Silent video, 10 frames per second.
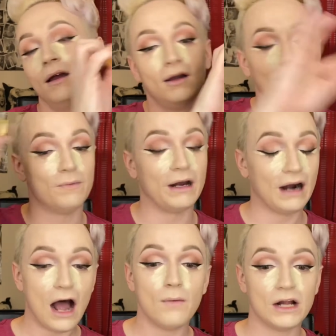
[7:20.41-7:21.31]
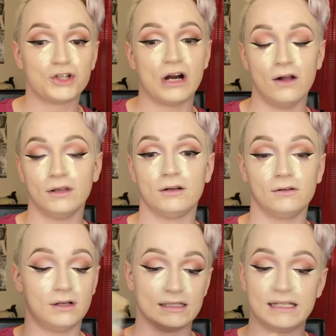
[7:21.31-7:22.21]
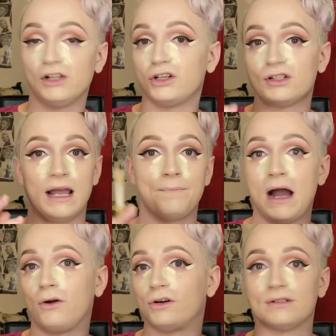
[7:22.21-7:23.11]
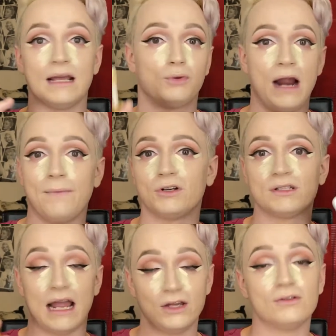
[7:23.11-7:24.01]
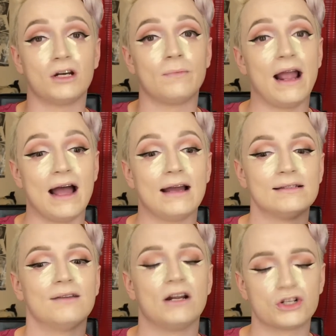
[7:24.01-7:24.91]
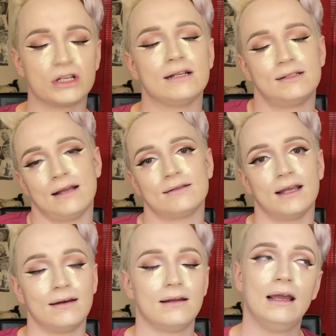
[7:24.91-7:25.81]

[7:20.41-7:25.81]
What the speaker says: no matter how much or how little concealers and powders and primers I use under my eyes, eventually it sinks in.